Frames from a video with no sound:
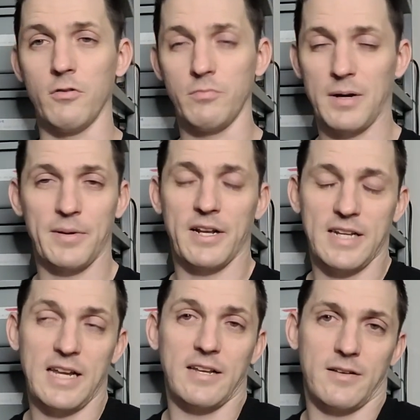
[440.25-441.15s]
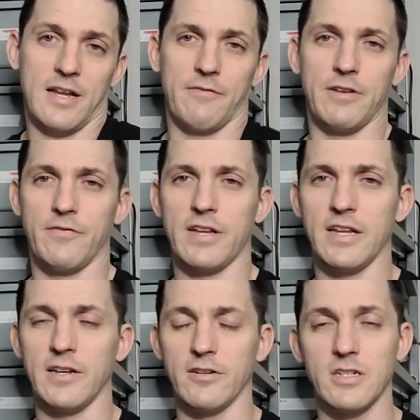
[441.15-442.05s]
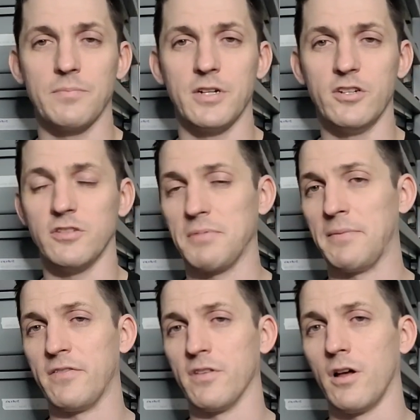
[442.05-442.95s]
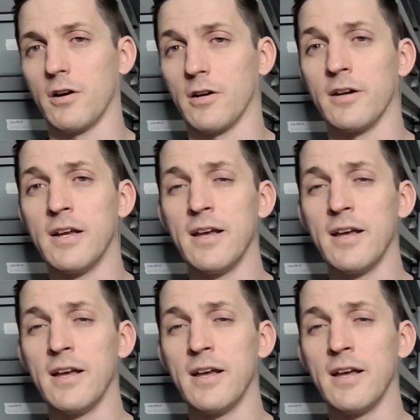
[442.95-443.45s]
probably going to take 10, 15 years to produce, maybe even longer.